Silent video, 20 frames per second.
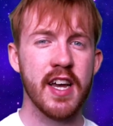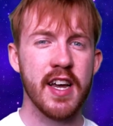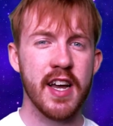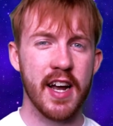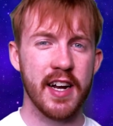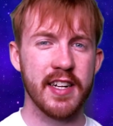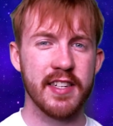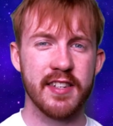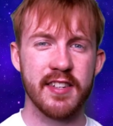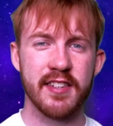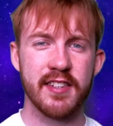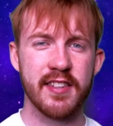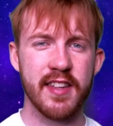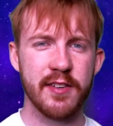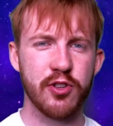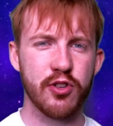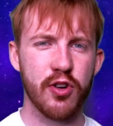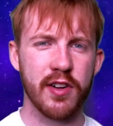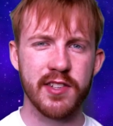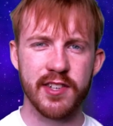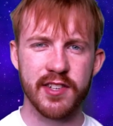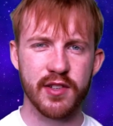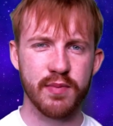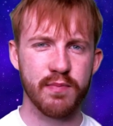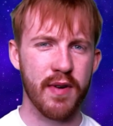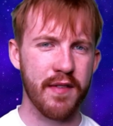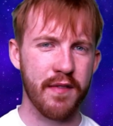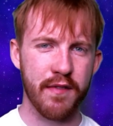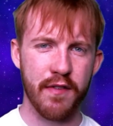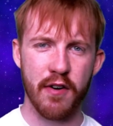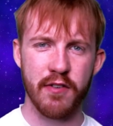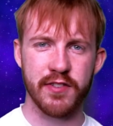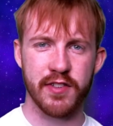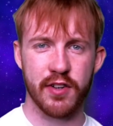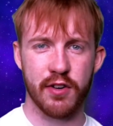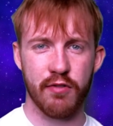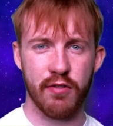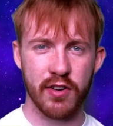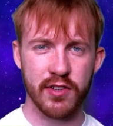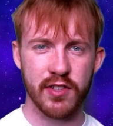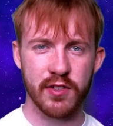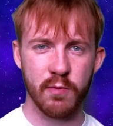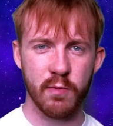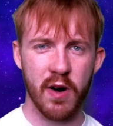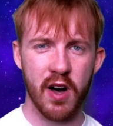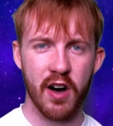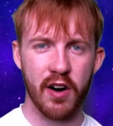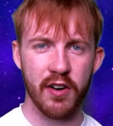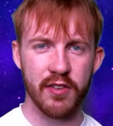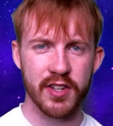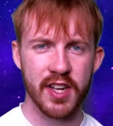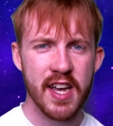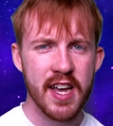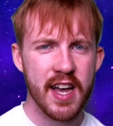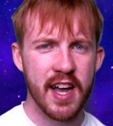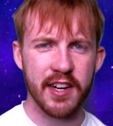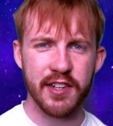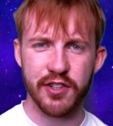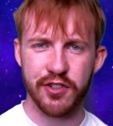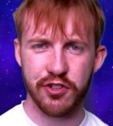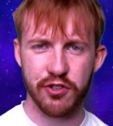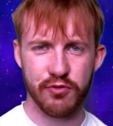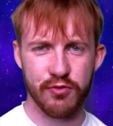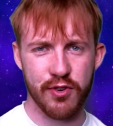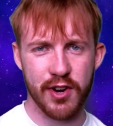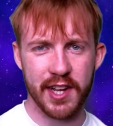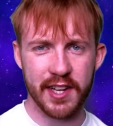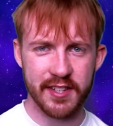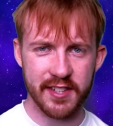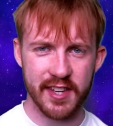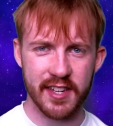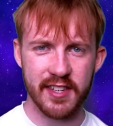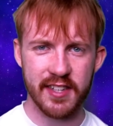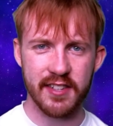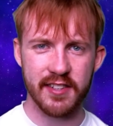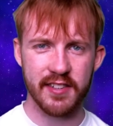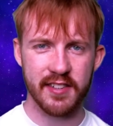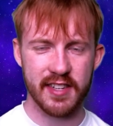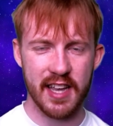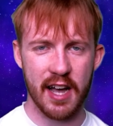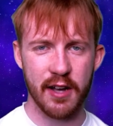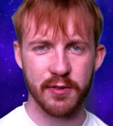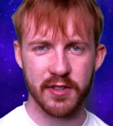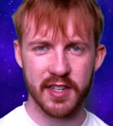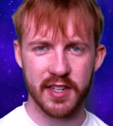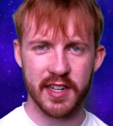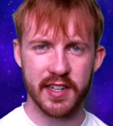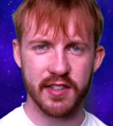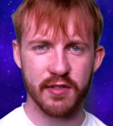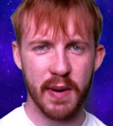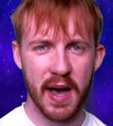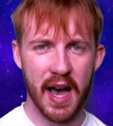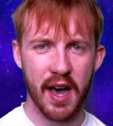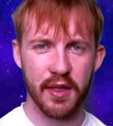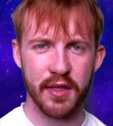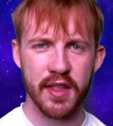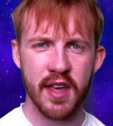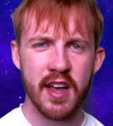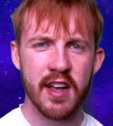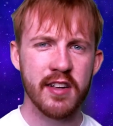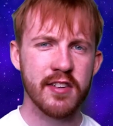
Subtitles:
and is instead trying to spread forests across the world and destroying cities and towns in its path,